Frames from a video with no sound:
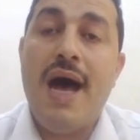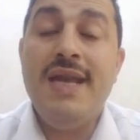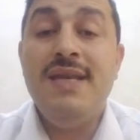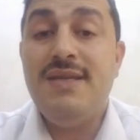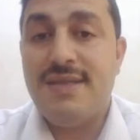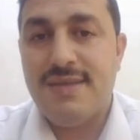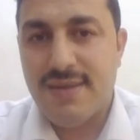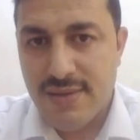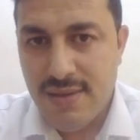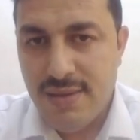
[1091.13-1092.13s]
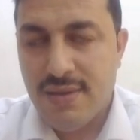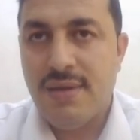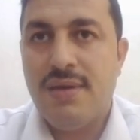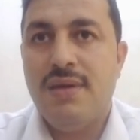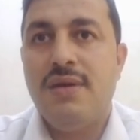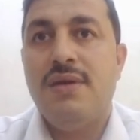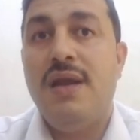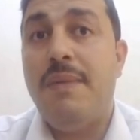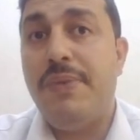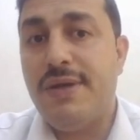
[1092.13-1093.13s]
unnecessary
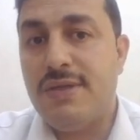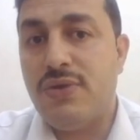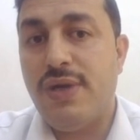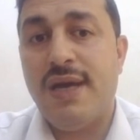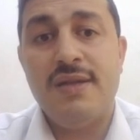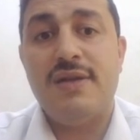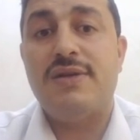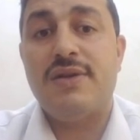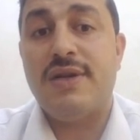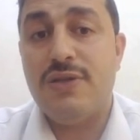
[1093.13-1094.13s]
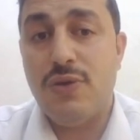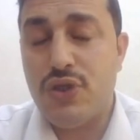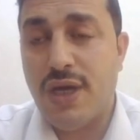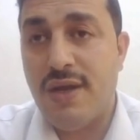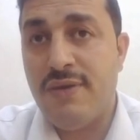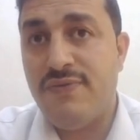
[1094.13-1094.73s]
laboratory and radiological